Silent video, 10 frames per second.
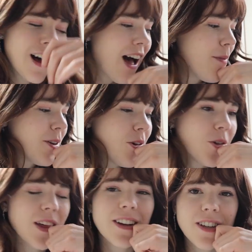I've been going
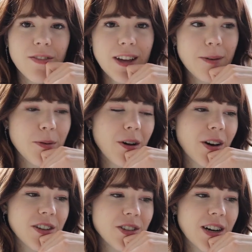through like a tough time, to be
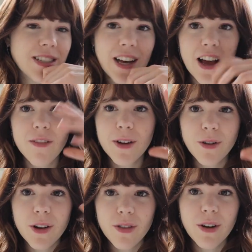honest, you guys. Like, I've been
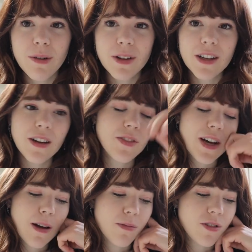going through a really tough
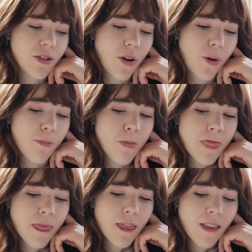time, so...
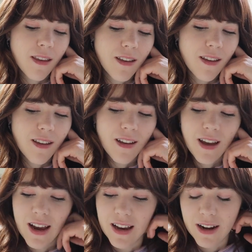
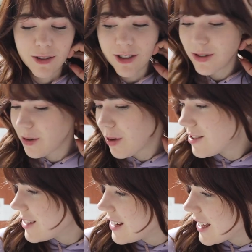And I wasn't doing well
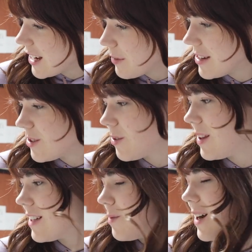studying anyway, so that's